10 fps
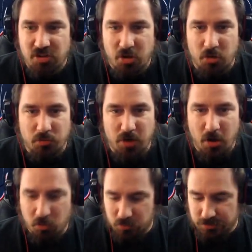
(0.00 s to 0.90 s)
who
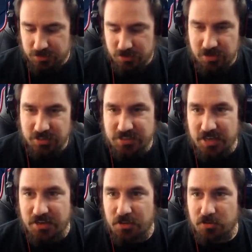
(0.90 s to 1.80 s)
knows? Let's
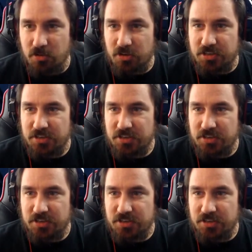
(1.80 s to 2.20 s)
take another look.